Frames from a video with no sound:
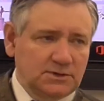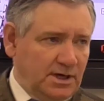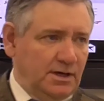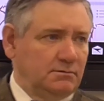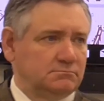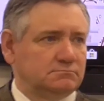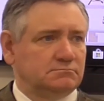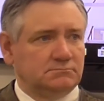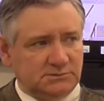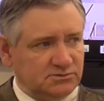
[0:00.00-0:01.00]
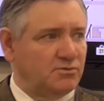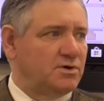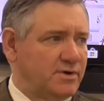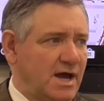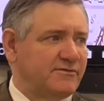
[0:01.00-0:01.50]
okay? So
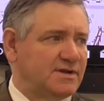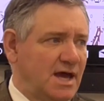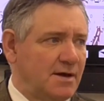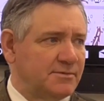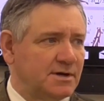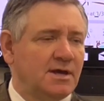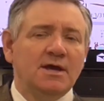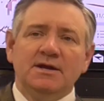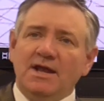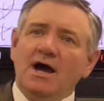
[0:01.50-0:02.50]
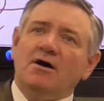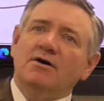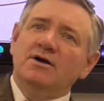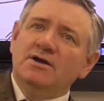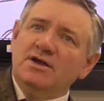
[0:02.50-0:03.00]
what would have to happen?
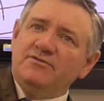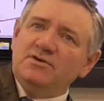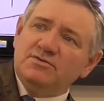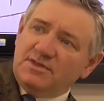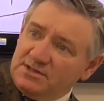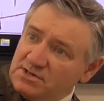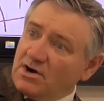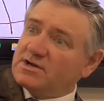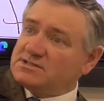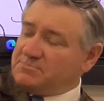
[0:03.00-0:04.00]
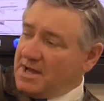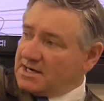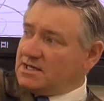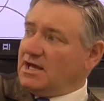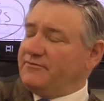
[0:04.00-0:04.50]
Now, this harkens
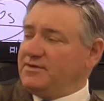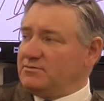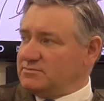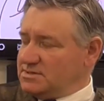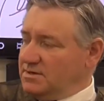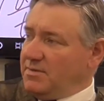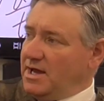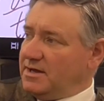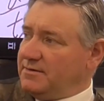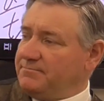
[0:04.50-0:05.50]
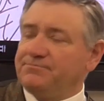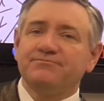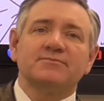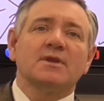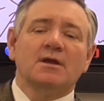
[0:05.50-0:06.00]
back to F equals ma.
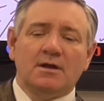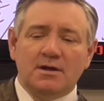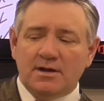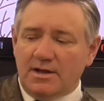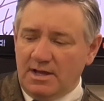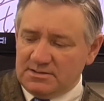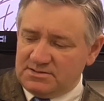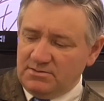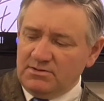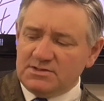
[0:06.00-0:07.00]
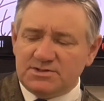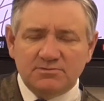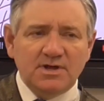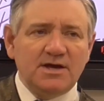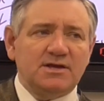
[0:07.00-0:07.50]
As soon as
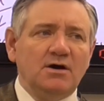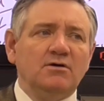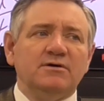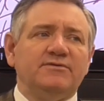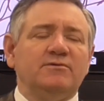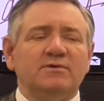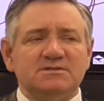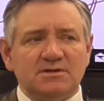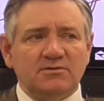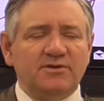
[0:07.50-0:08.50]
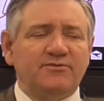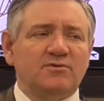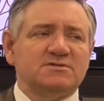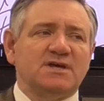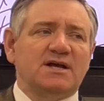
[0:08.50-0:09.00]
you let go of it, what's the only
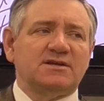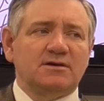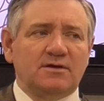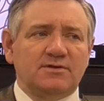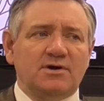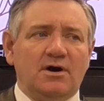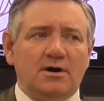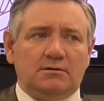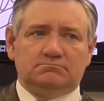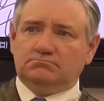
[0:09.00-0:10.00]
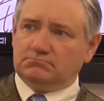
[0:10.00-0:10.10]
force acting on the cart?